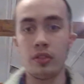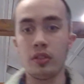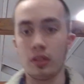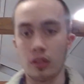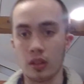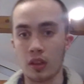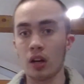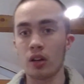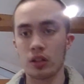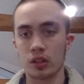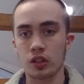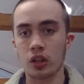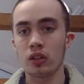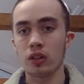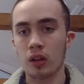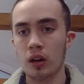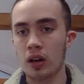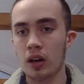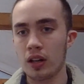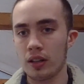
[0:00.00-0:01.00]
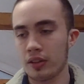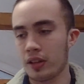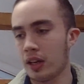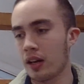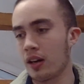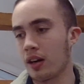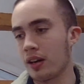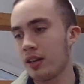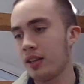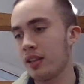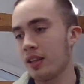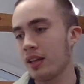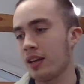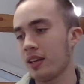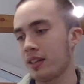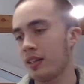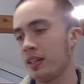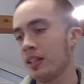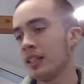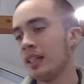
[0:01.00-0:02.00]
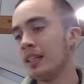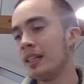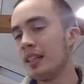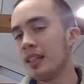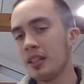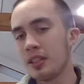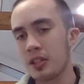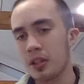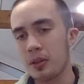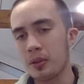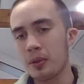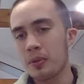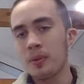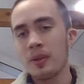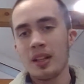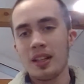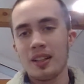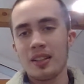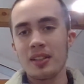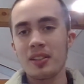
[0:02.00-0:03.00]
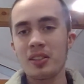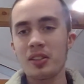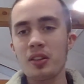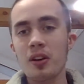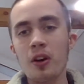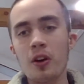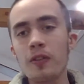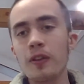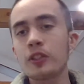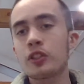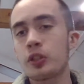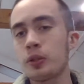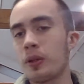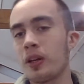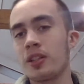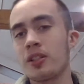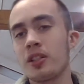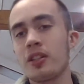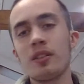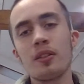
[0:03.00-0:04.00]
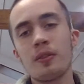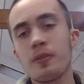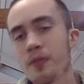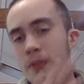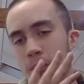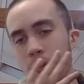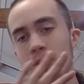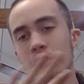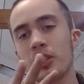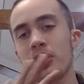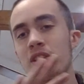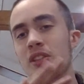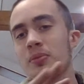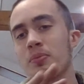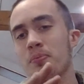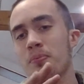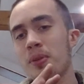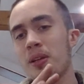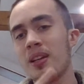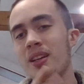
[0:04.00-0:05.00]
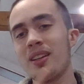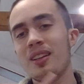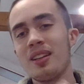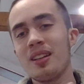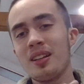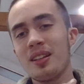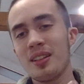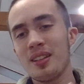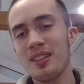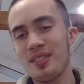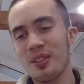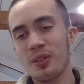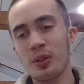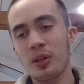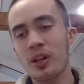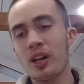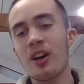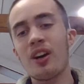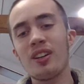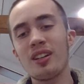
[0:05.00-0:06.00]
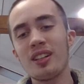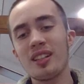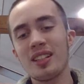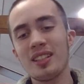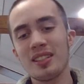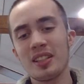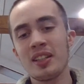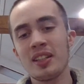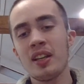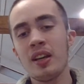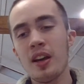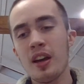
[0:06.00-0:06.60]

There's a lot there. So this is over 200. We'll just be, we'll call it easy.